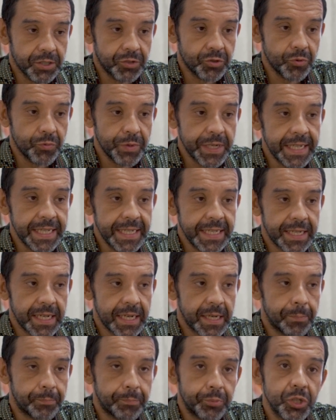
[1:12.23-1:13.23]
to really
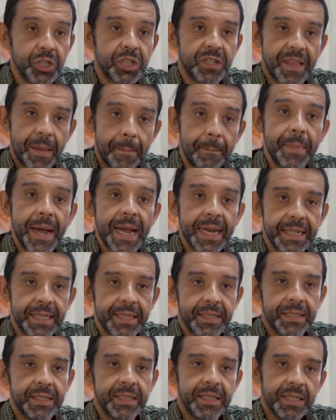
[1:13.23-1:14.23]
push them back
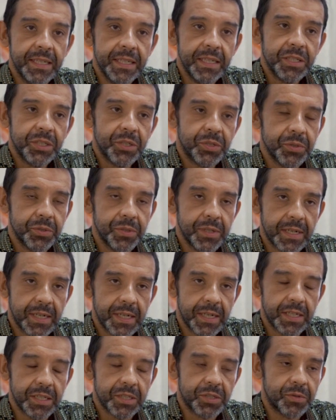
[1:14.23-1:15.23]
to,
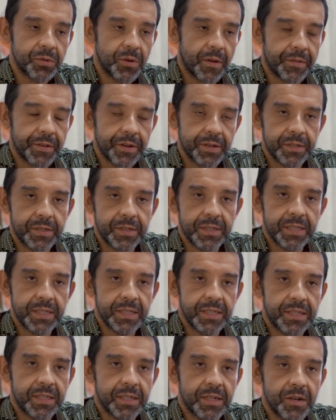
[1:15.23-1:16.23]
to
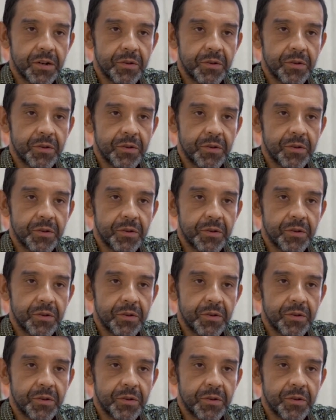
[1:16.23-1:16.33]
other